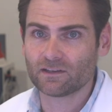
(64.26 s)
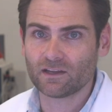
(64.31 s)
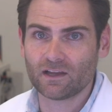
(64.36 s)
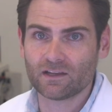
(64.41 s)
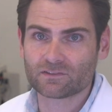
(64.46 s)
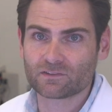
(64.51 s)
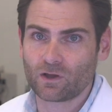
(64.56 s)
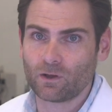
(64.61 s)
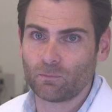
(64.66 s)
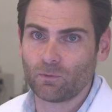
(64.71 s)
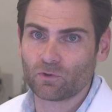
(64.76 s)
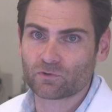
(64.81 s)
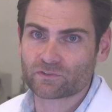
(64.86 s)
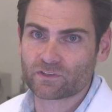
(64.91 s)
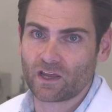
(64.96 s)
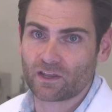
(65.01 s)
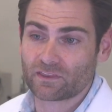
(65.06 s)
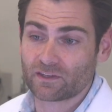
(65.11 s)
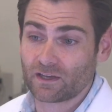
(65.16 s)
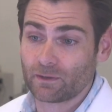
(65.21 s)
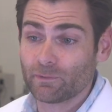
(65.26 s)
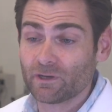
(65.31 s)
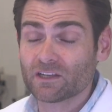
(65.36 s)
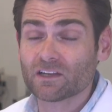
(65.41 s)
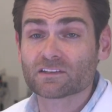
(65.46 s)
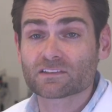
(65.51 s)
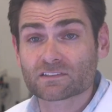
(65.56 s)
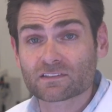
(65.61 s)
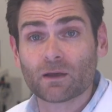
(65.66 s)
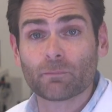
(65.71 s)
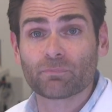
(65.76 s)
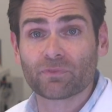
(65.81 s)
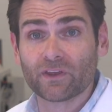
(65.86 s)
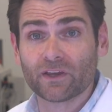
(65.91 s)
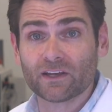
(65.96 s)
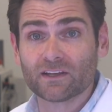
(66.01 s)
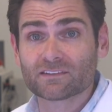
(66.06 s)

does almost nothing. I mean, it does something.